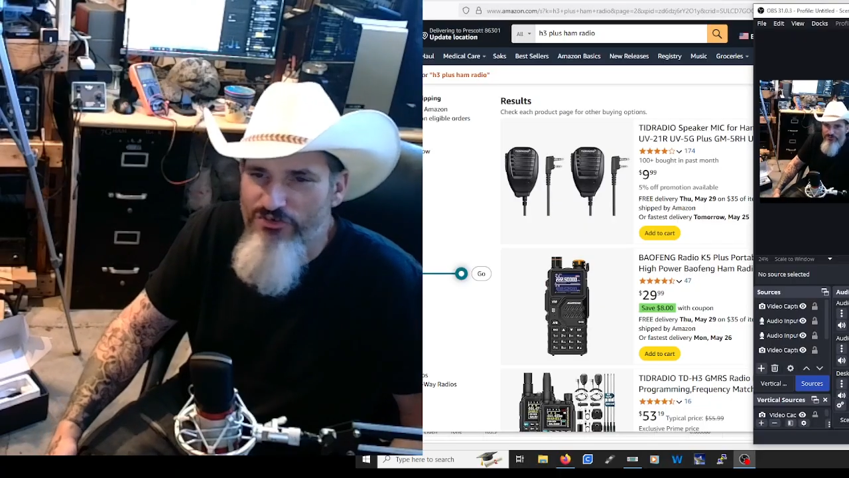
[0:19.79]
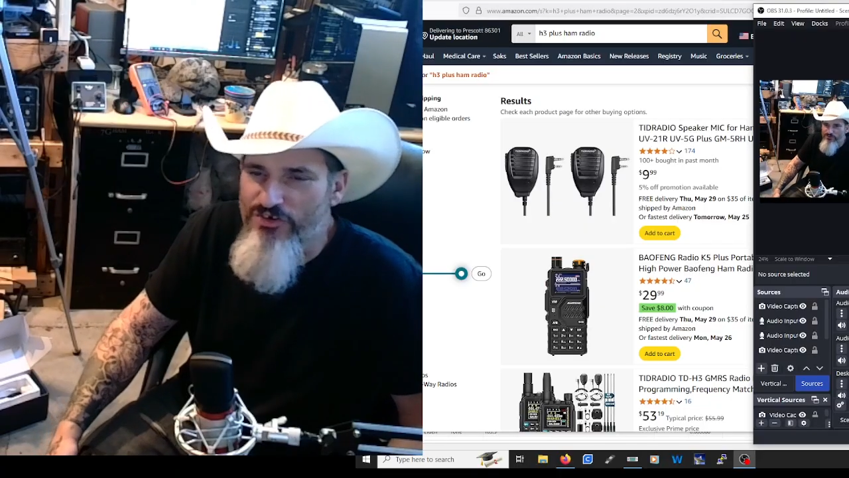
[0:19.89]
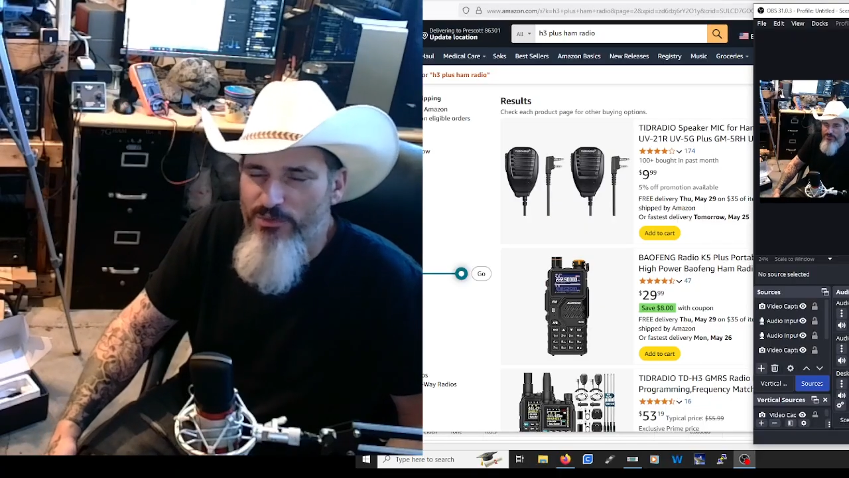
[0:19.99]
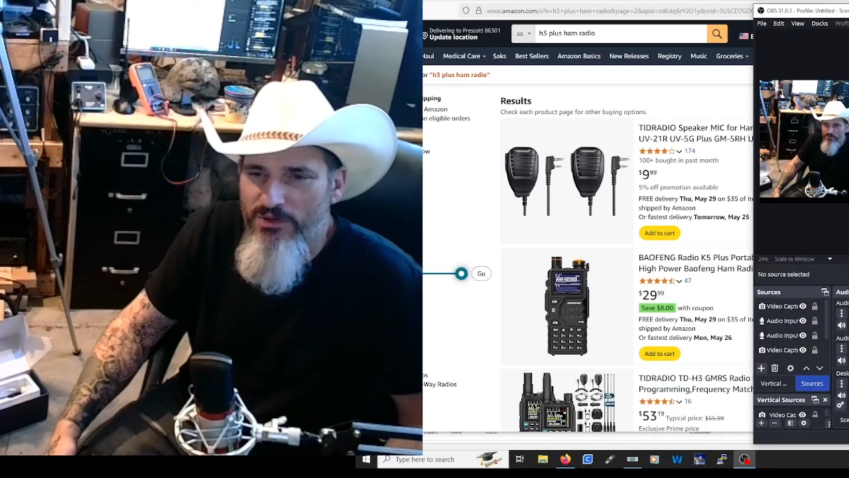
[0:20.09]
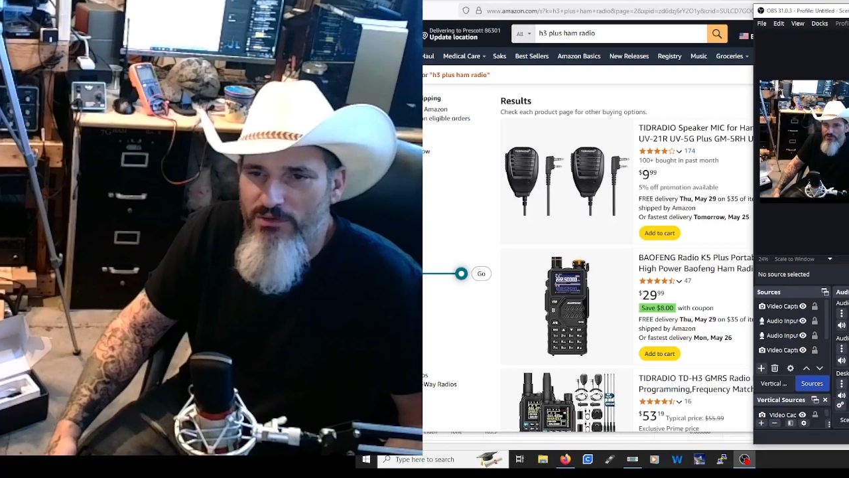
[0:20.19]
I
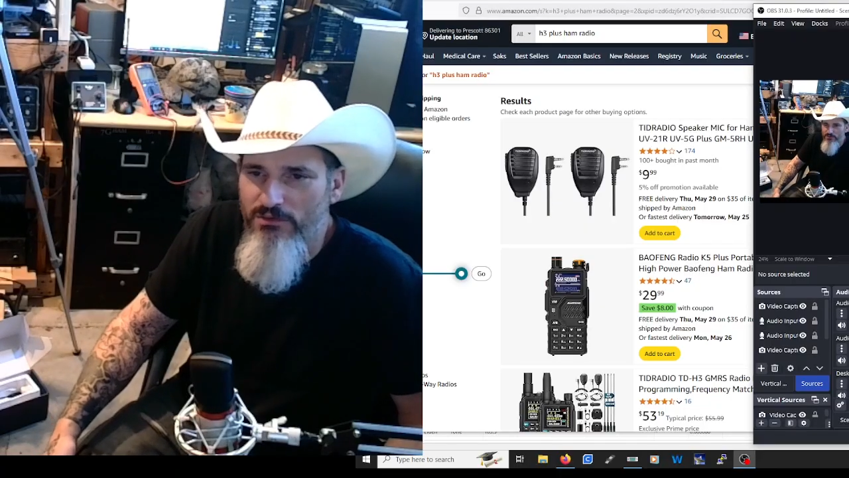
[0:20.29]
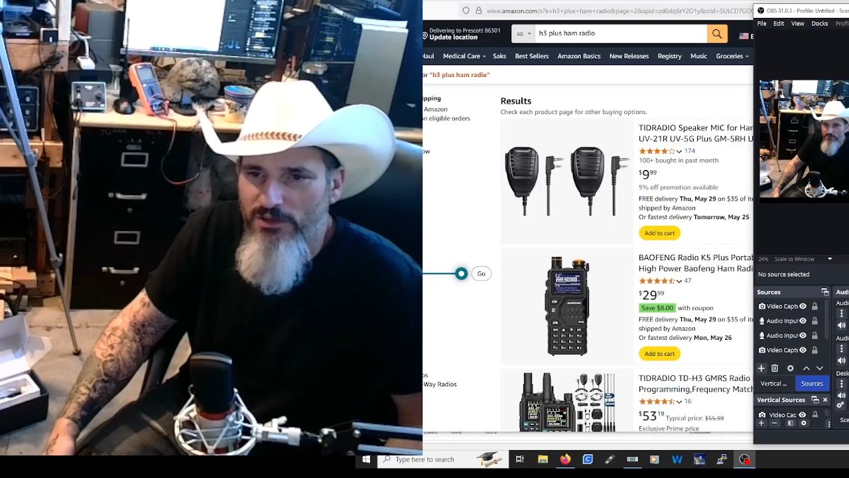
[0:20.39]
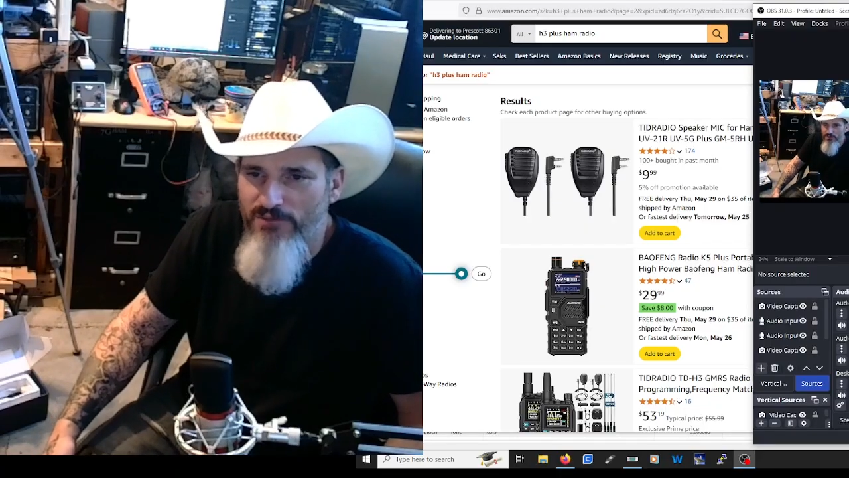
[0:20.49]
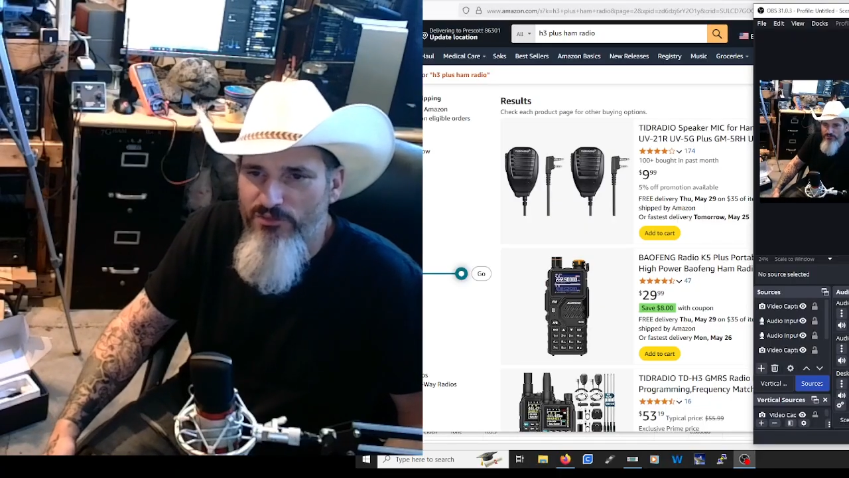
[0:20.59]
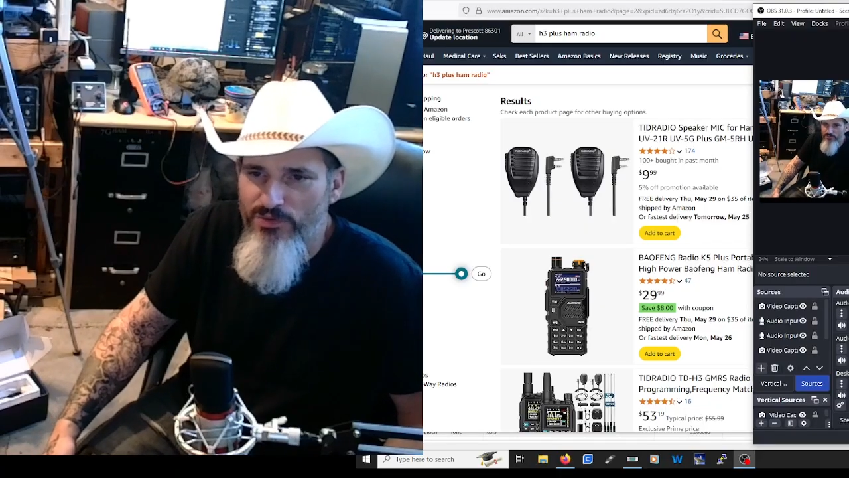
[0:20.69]
would
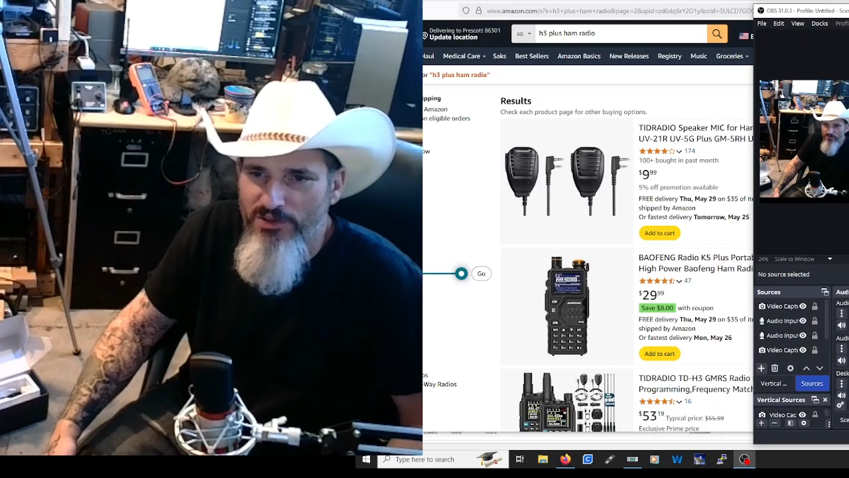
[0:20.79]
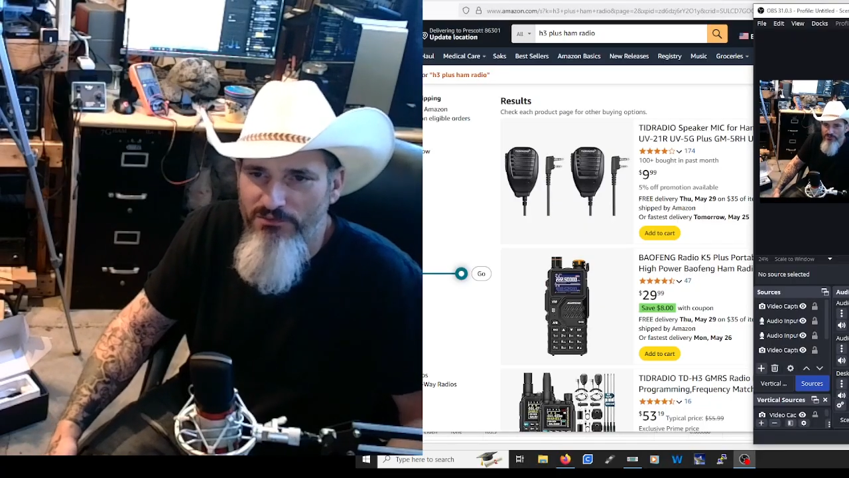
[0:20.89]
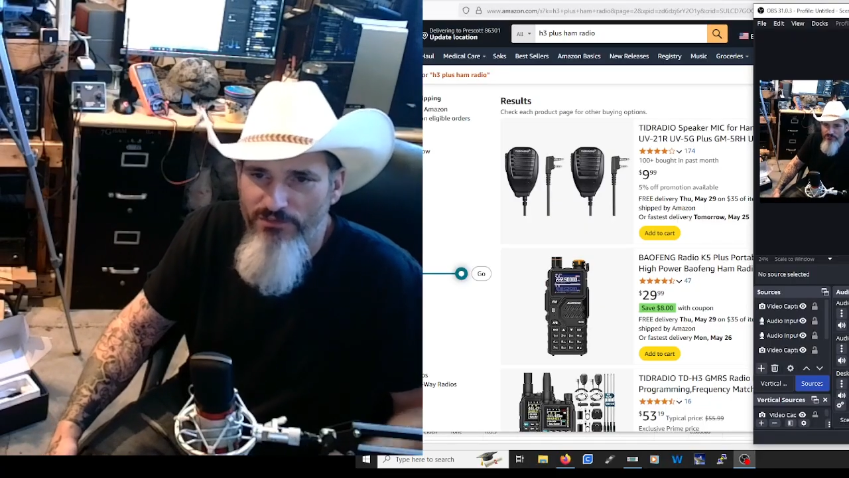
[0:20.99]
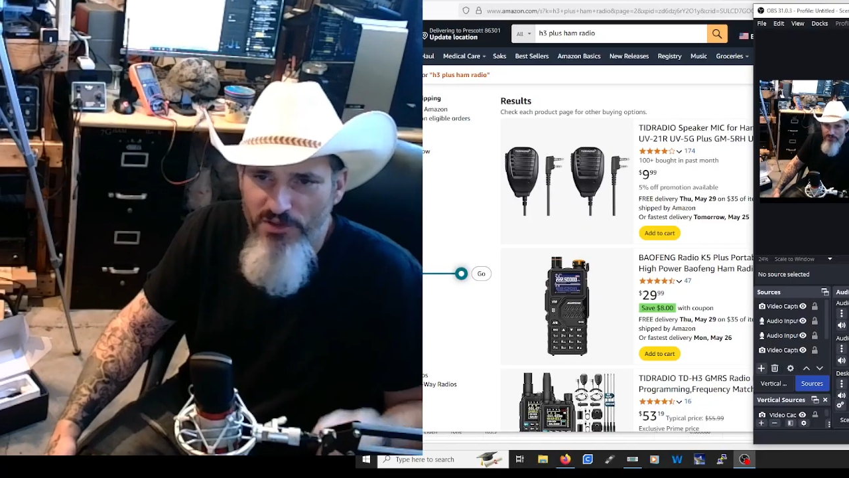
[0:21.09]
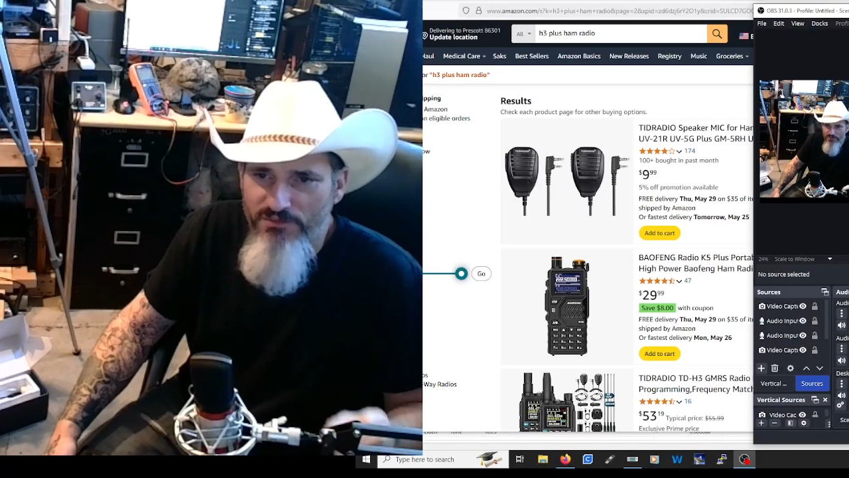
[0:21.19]
love to be very,